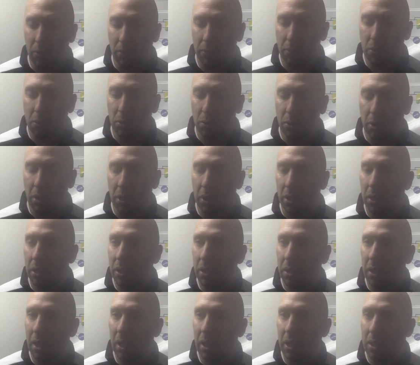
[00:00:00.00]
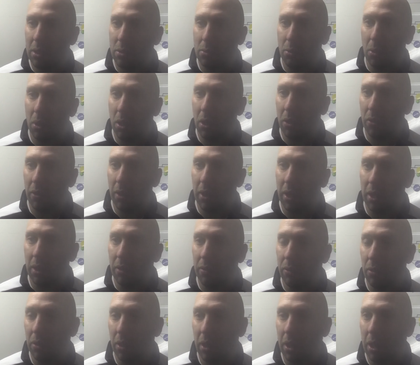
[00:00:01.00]
fault the lads' work rate. I
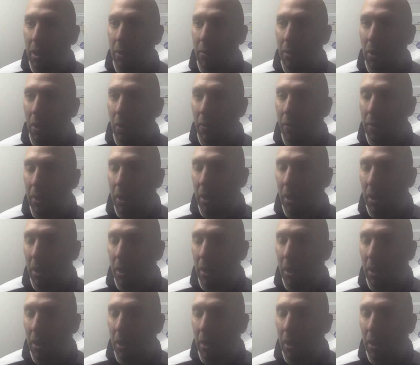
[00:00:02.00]
thought they kept going,